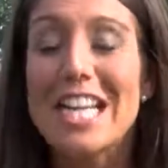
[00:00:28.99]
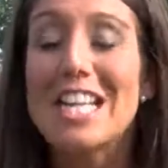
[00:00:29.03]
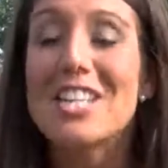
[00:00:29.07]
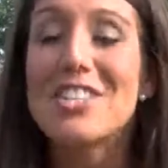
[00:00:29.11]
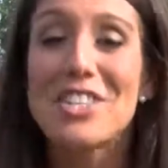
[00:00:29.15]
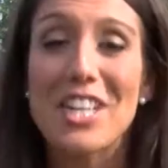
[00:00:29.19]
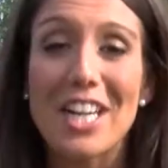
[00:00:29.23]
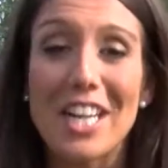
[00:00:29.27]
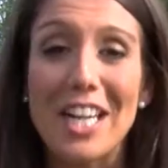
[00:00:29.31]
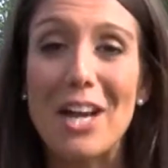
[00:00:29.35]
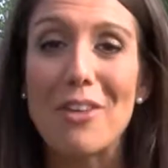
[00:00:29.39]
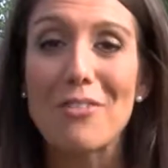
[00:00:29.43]

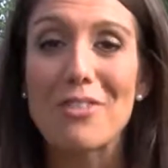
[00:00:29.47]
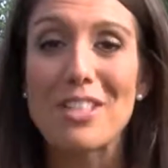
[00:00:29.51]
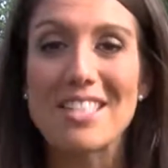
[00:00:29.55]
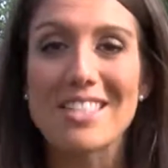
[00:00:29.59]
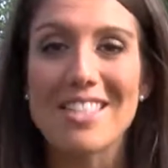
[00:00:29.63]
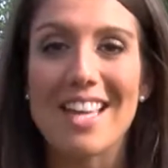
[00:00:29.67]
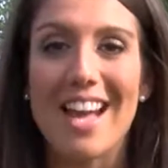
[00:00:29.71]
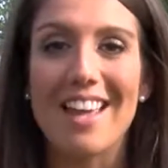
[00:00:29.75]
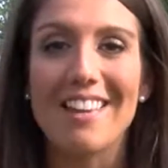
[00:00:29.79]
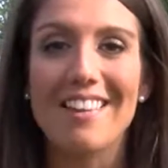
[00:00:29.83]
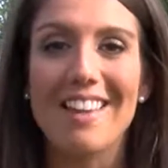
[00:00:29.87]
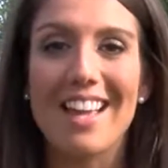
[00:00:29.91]
Check out these
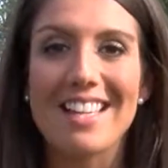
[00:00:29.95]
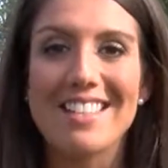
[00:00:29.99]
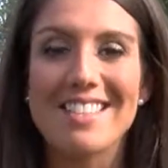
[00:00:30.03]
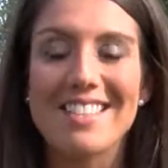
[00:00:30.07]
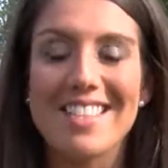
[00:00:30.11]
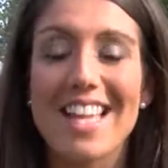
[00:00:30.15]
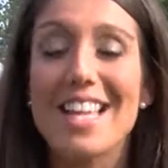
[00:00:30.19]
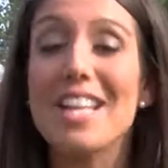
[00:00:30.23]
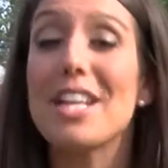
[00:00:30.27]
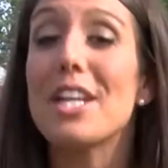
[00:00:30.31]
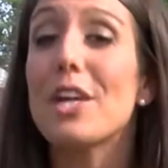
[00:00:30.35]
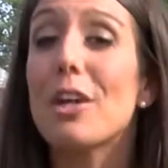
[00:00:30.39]
highlights
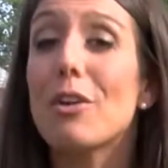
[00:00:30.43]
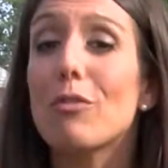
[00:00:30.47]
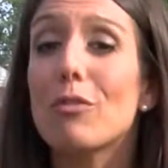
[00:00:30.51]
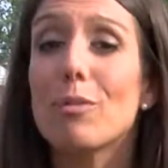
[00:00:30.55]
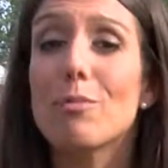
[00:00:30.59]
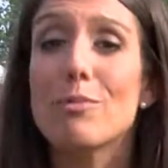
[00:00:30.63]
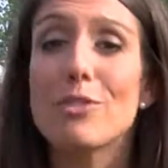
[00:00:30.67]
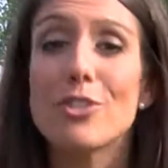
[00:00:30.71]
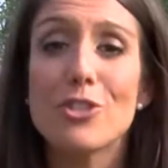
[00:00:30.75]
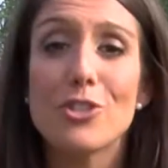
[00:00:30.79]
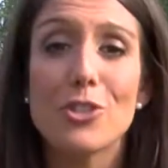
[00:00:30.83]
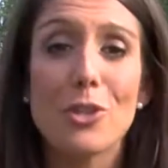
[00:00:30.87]
and hear
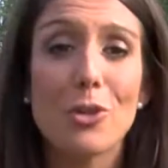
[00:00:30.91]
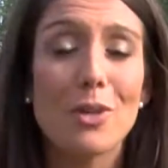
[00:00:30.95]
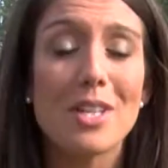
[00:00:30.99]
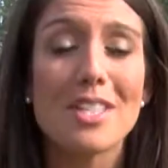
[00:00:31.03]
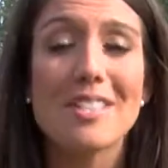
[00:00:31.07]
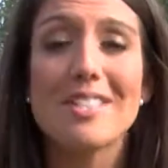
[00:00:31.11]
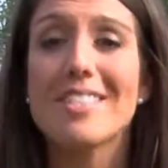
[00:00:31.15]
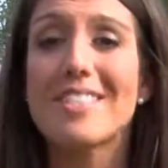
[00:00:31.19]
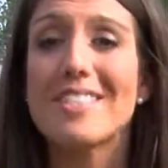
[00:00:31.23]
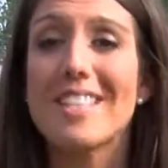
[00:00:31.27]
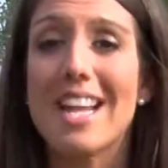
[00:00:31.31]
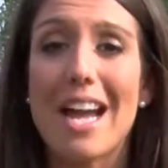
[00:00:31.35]
from
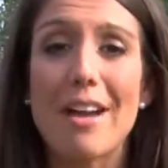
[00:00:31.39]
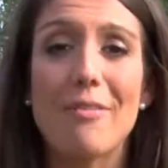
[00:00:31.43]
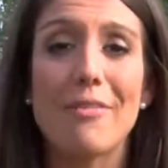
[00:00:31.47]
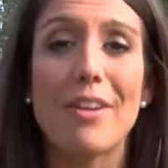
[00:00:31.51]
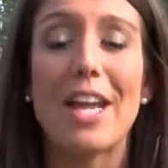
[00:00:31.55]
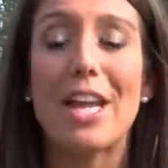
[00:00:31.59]
students, staff,